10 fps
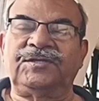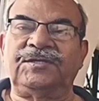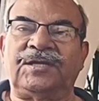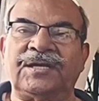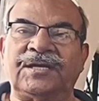
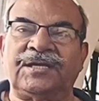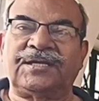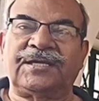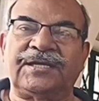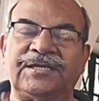the
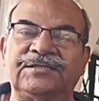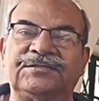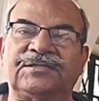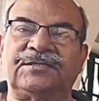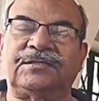undercarriage
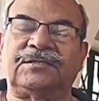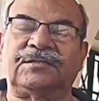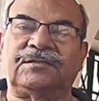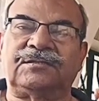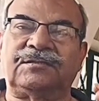
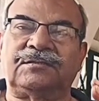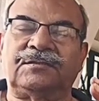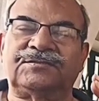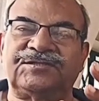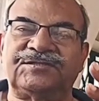
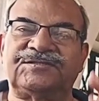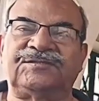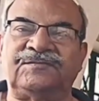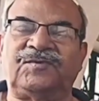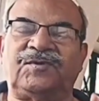
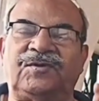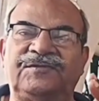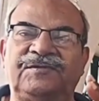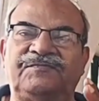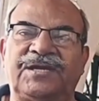system
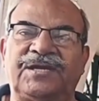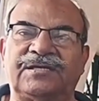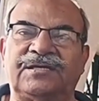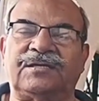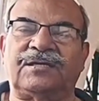of the
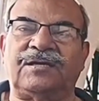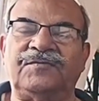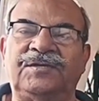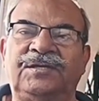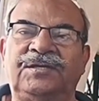packet
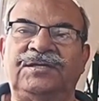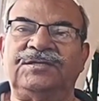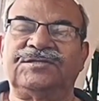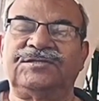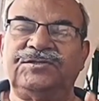aircraft
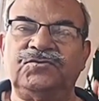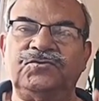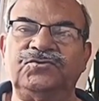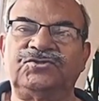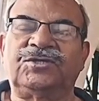is
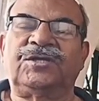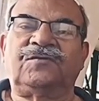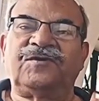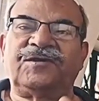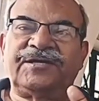huge,
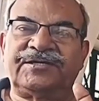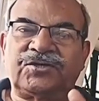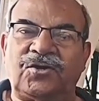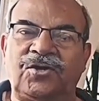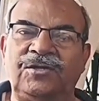very
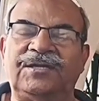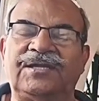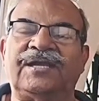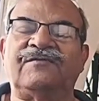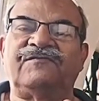
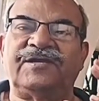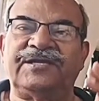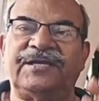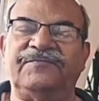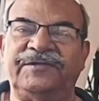tall, and
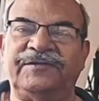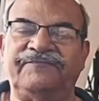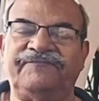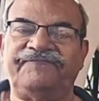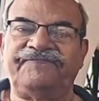very heavy.